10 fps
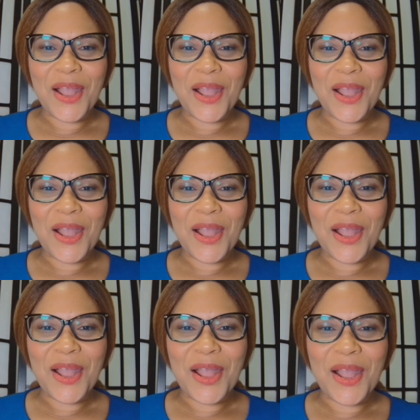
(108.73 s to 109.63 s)
a lot
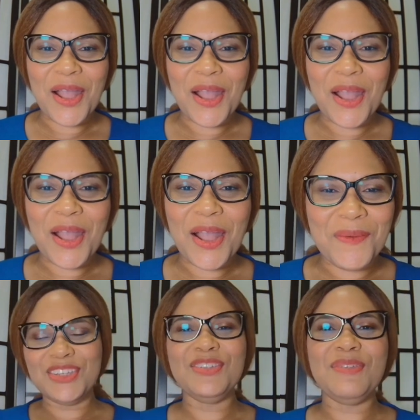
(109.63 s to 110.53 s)
of work that you have
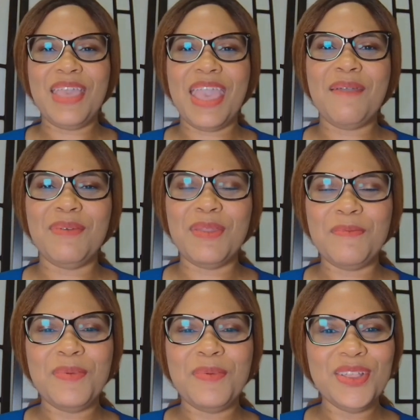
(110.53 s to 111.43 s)
to do to be able to
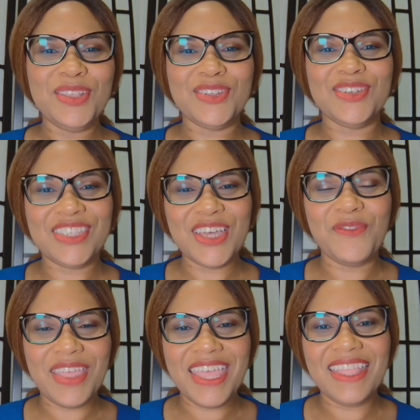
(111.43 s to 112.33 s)
put yourself in
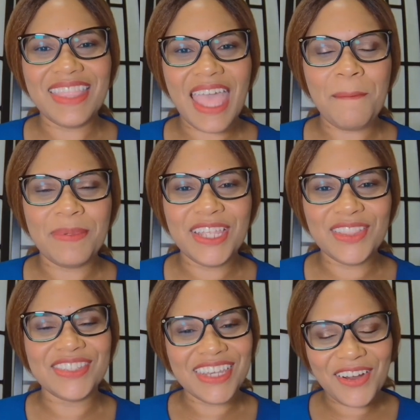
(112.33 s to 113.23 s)
that particular
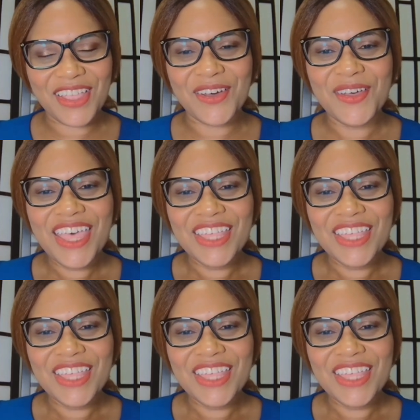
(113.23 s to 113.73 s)
scenario